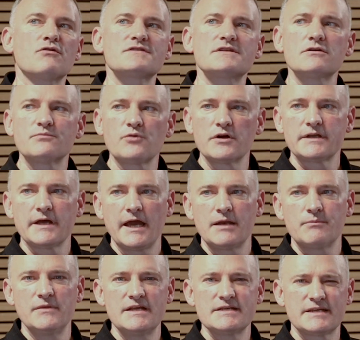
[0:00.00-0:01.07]

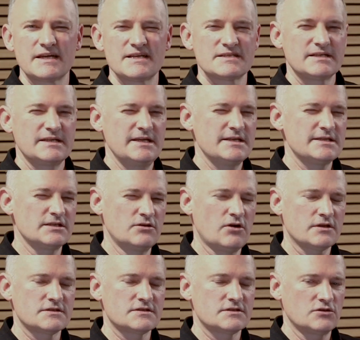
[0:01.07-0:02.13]
0.8 milliseconds is
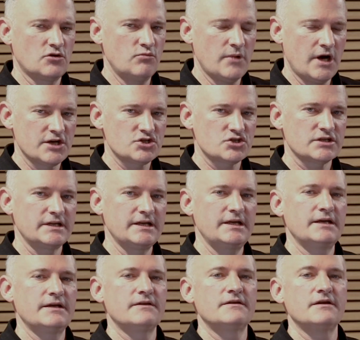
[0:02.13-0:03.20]
not so much
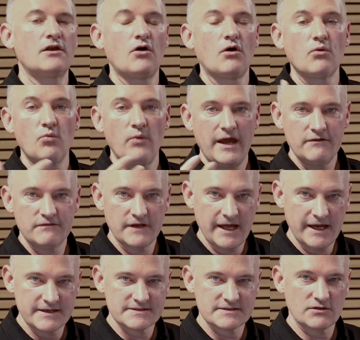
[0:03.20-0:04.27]
in the long
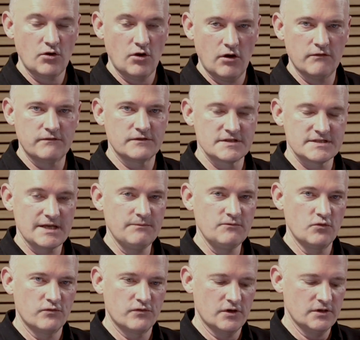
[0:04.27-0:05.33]
wavelengths of a
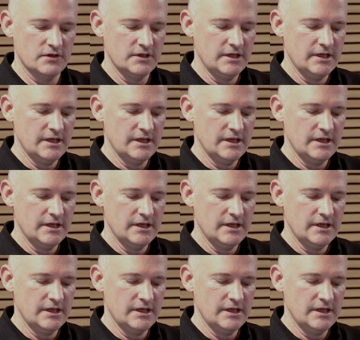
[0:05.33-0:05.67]
subwoofer,